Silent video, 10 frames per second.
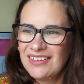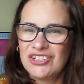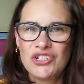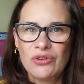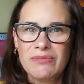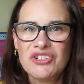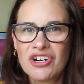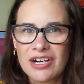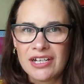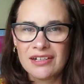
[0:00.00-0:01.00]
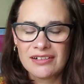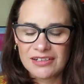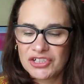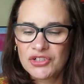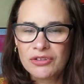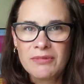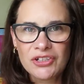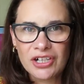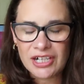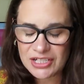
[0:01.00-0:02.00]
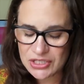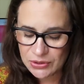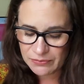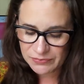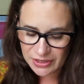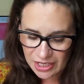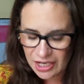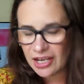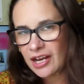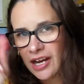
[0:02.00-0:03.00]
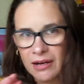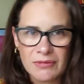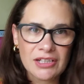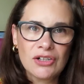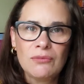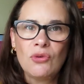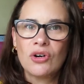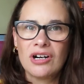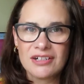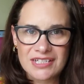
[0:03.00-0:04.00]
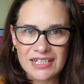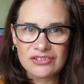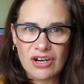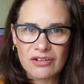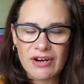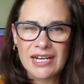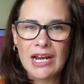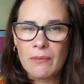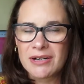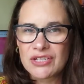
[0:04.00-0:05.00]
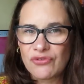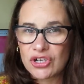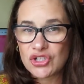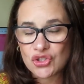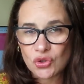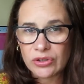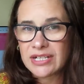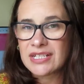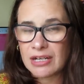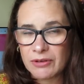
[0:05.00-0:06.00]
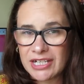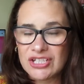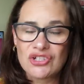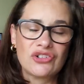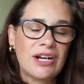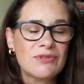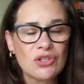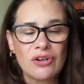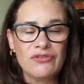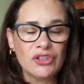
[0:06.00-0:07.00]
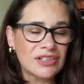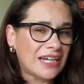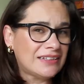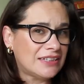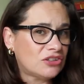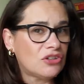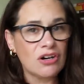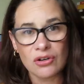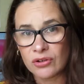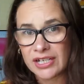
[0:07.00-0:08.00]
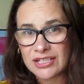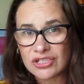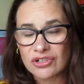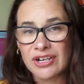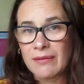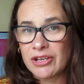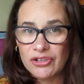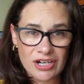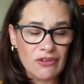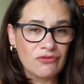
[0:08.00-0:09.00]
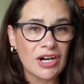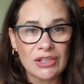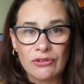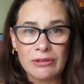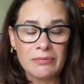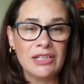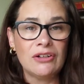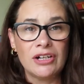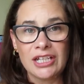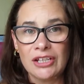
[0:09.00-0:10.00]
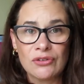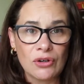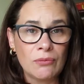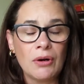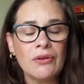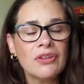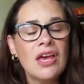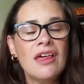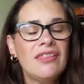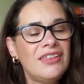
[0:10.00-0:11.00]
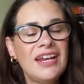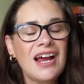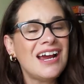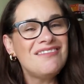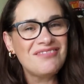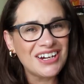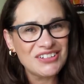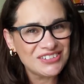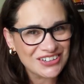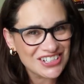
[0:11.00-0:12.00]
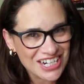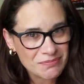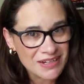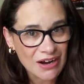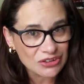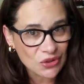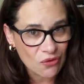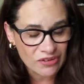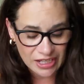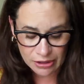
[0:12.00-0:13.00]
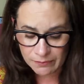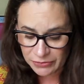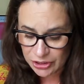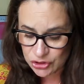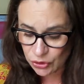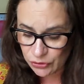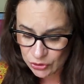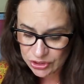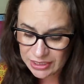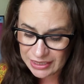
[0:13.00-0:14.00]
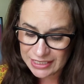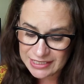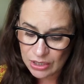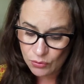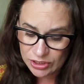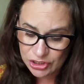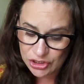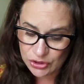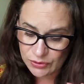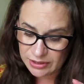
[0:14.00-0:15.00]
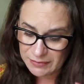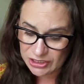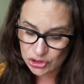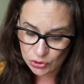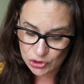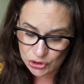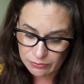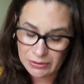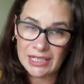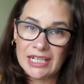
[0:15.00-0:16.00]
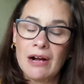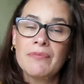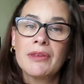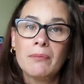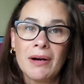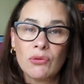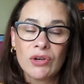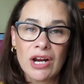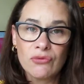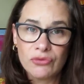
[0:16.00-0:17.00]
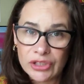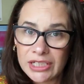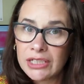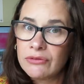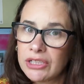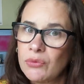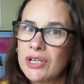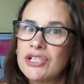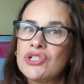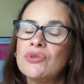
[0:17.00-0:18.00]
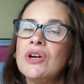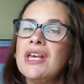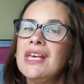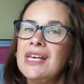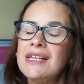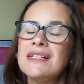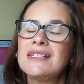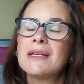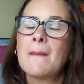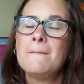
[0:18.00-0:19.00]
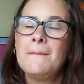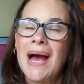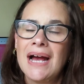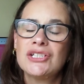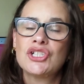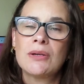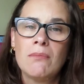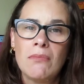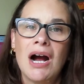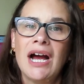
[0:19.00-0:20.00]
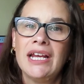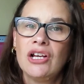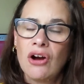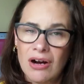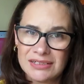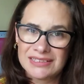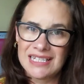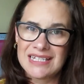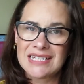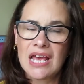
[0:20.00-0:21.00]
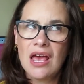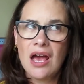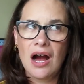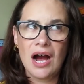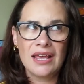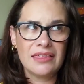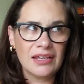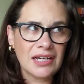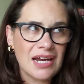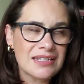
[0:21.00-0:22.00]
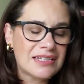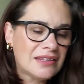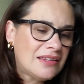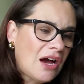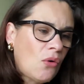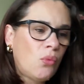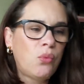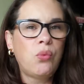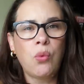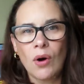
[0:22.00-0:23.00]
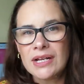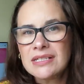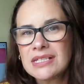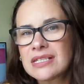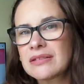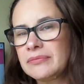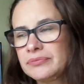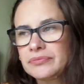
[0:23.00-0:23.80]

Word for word: they're doing me dirty. They're doing me dirty. So I'm a little more on TikTok right now, but as far as stories, I'm on Instagram. So if you like TikTok or Instagram and you're not following me on either or both, then I invite you to go check me out over there. So those are the things I want to do with my social media. But what I really, really want to do is batch my content. I think I did that once,